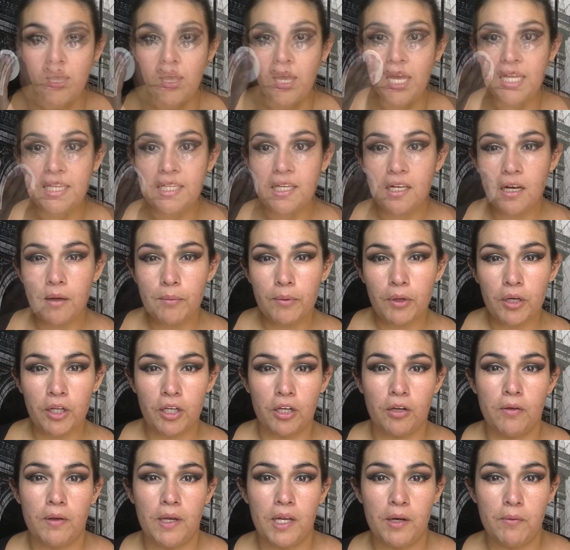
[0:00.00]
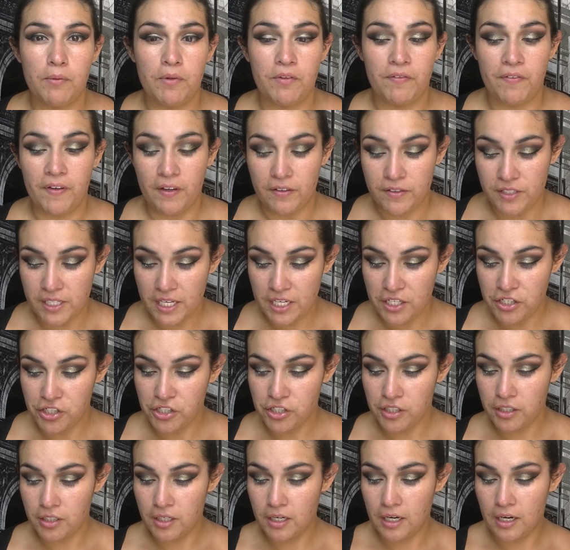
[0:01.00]
And then I'm going to go in with
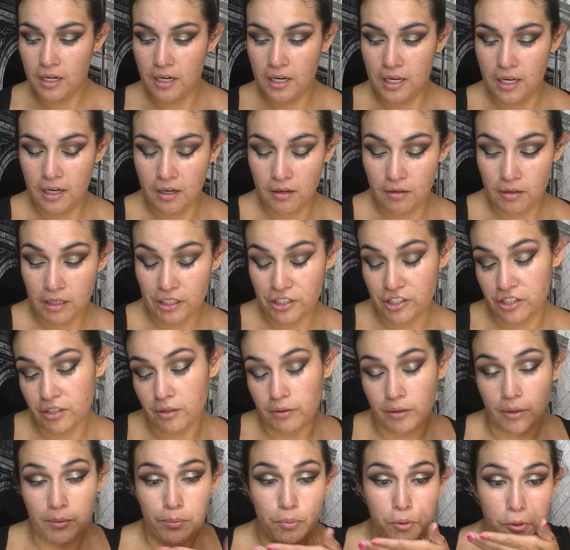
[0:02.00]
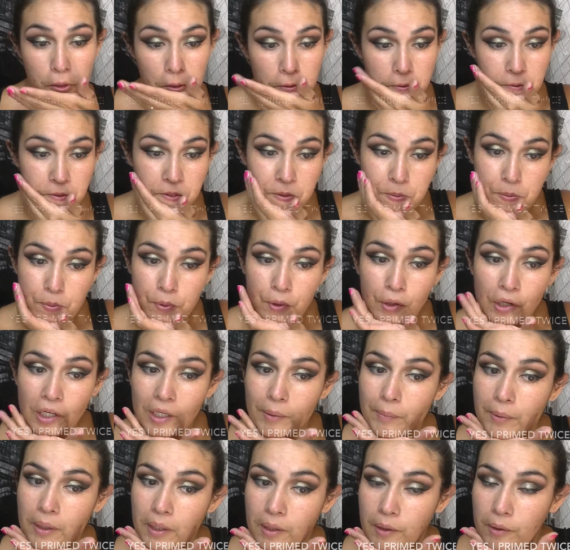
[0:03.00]
foundation. Now, actually I'm going to put on some
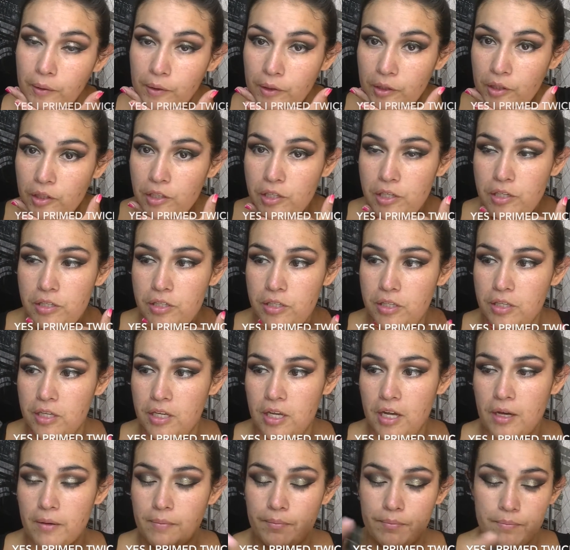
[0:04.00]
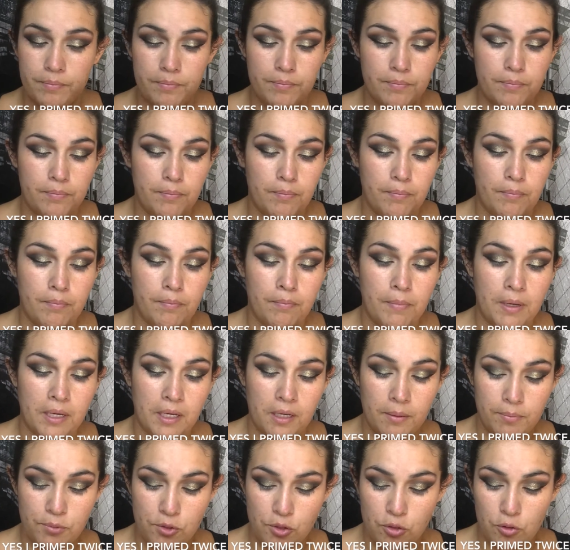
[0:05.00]
primer. I'm going to use the
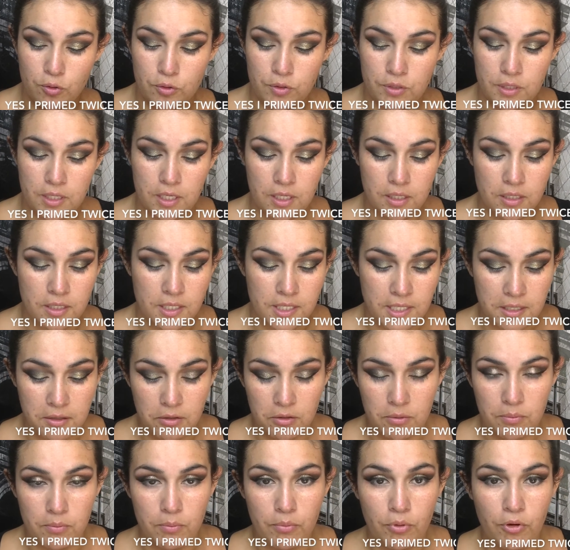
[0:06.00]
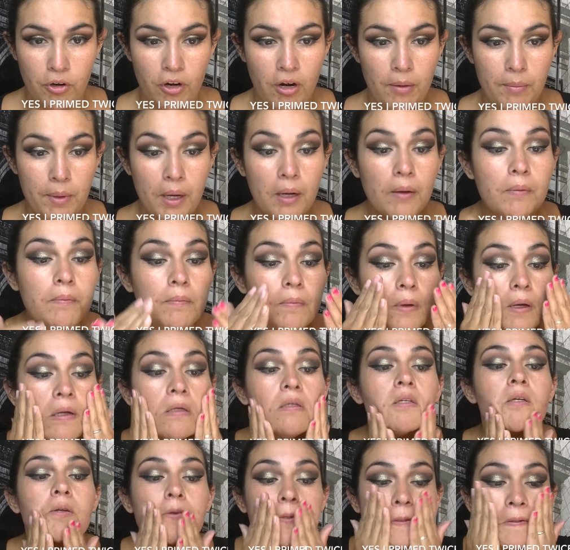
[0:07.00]
Makeup Store Skin Serum Primer and
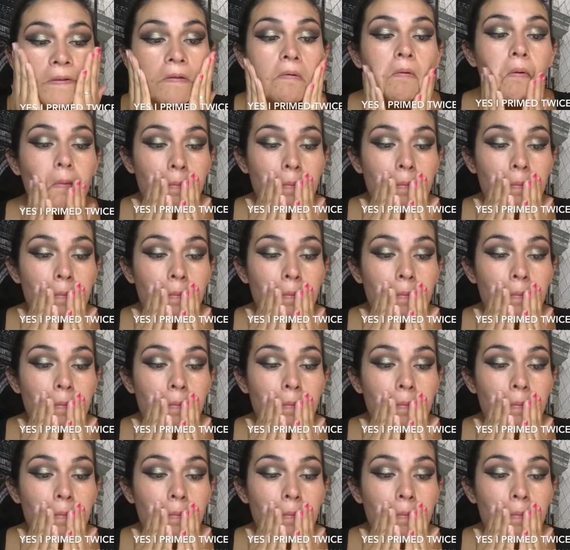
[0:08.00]
just